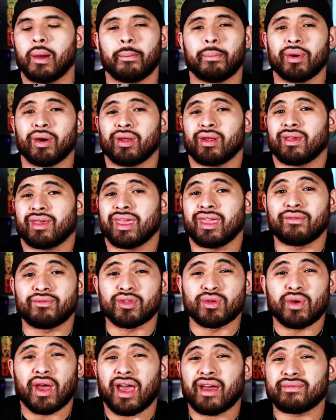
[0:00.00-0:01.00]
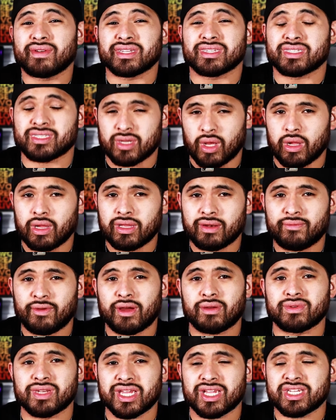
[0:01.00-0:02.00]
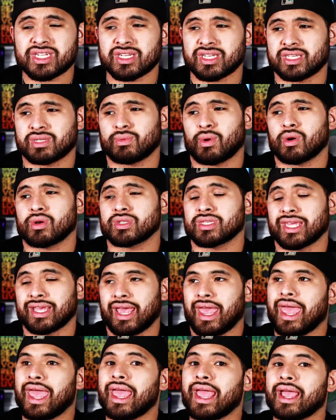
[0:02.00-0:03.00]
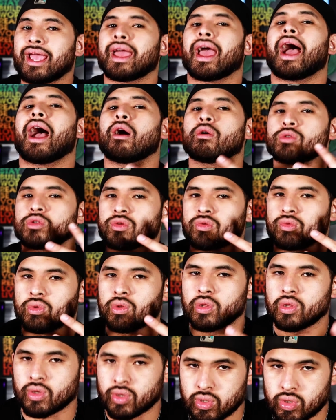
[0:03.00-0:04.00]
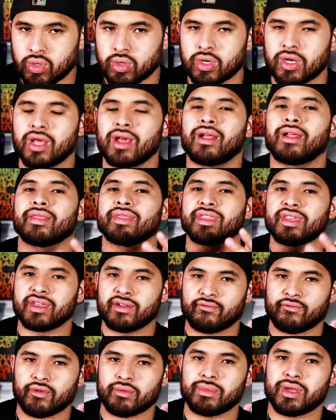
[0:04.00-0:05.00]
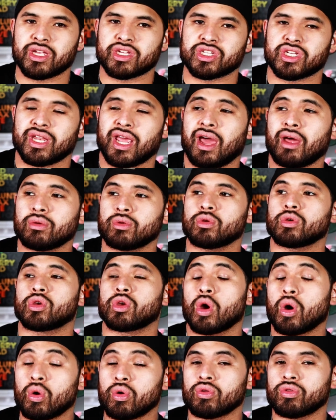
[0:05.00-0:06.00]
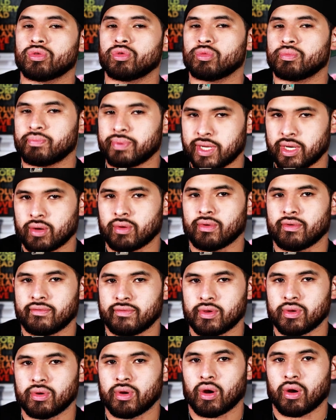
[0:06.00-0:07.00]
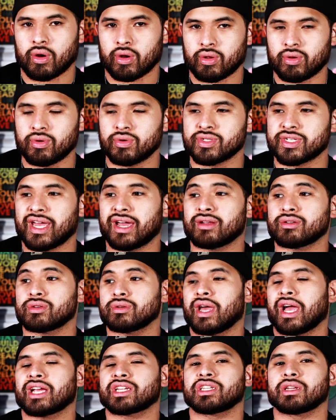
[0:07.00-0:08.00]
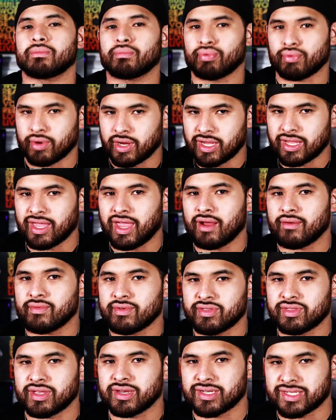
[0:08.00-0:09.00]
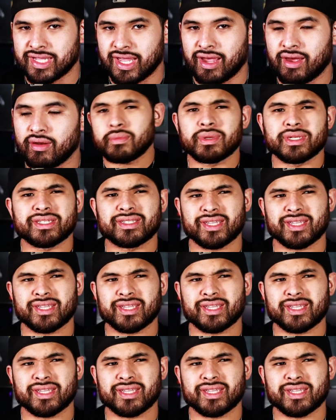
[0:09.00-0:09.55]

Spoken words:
but if you have a solid foundation as far as like how to learn the information, how to go through peer-reviewed articles, how to actually break everything down from a